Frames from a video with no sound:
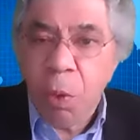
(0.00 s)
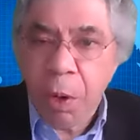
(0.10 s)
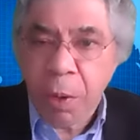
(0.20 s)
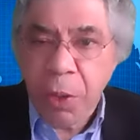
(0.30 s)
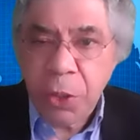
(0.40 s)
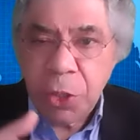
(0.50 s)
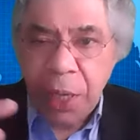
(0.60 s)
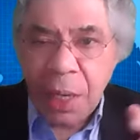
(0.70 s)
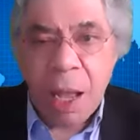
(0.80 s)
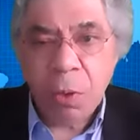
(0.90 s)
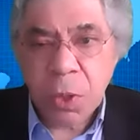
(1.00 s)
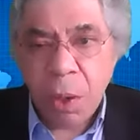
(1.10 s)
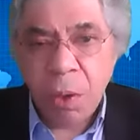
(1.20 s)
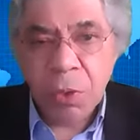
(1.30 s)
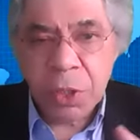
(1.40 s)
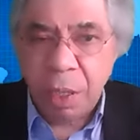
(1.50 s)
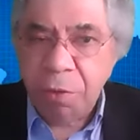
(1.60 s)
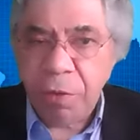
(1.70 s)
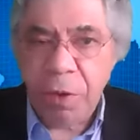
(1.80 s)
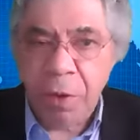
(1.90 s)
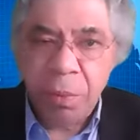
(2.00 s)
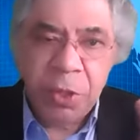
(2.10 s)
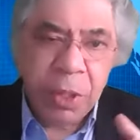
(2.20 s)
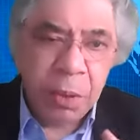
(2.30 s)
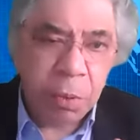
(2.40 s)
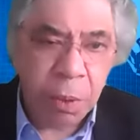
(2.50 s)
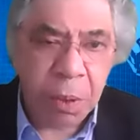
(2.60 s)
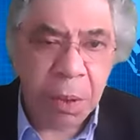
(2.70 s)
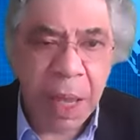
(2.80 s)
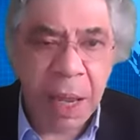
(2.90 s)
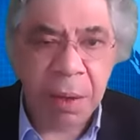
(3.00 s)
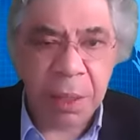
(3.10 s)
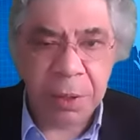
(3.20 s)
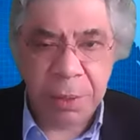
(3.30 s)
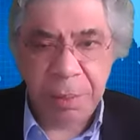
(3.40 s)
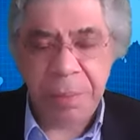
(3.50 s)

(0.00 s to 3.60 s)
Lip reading: workers and households and firms in rural areas.